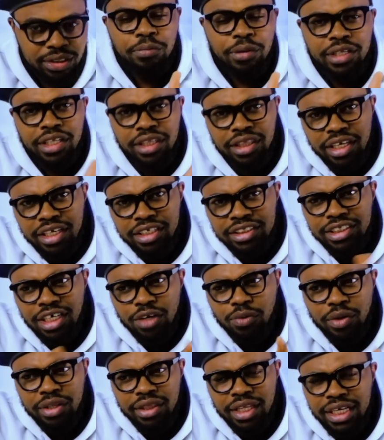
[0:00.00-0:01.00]
But the thing is that
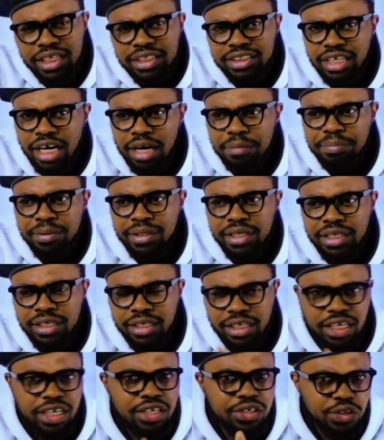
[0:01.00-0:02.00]
when that is
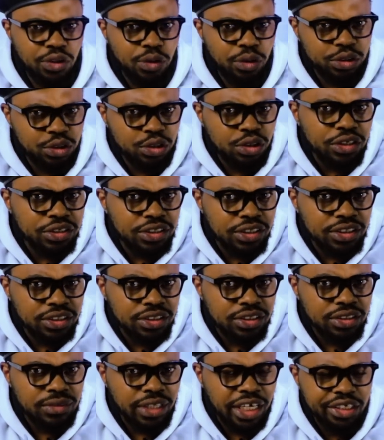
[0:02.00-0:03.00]
happening in your churches